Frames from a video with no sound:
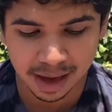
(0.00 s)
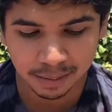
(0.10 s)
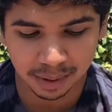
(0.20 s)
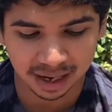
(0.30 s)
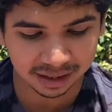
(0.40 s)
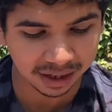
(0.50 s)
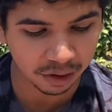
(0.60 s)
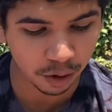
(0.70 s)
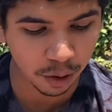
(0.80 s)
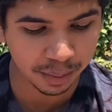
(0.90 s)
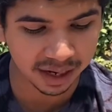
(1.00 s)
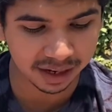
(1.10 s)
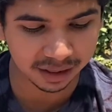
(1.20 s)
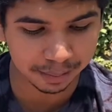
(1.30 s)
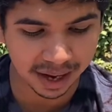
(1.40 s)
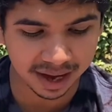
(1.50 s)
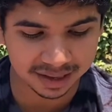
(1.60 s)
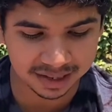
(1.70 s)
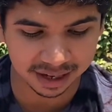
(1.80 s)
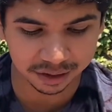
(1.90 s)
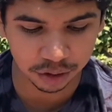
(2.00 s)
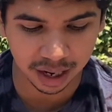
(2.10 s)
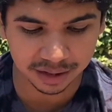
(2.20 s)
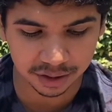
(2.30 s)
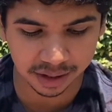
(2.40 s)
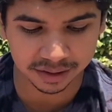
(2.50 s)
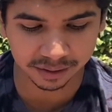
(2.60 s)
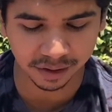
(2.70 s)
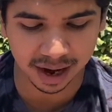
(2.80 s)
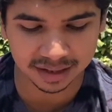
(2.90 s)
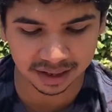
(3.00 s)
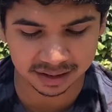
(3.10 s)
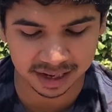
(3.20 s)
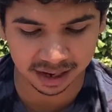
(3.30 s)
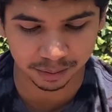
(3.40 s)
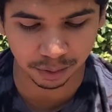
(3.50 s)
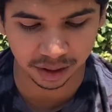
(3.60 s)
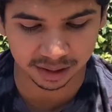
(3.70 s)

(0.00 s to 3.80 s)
by a little opening in the pines and a dry stretch of grass and a tiny brook.